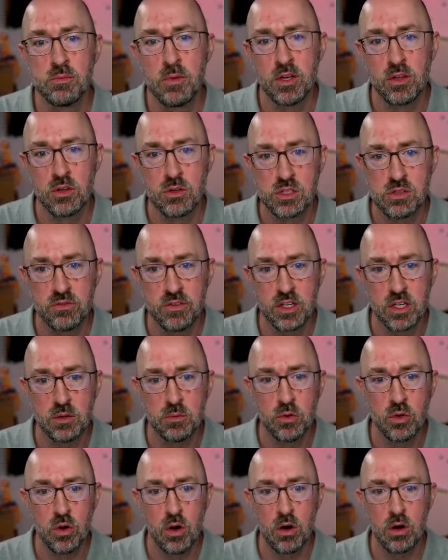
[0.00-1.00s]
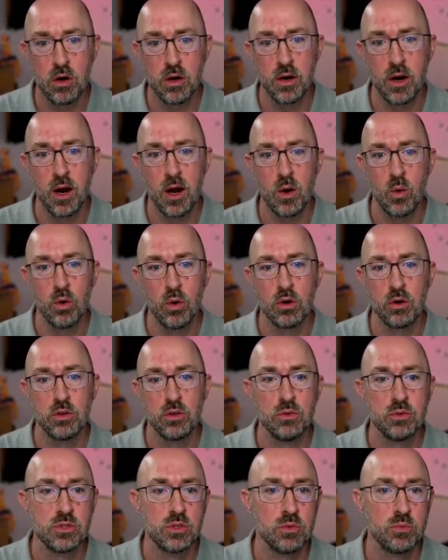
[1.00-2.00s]
and make those available on our
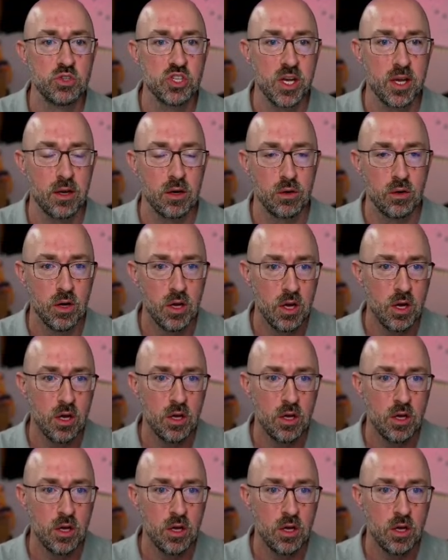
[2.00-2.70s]
YouTube channel.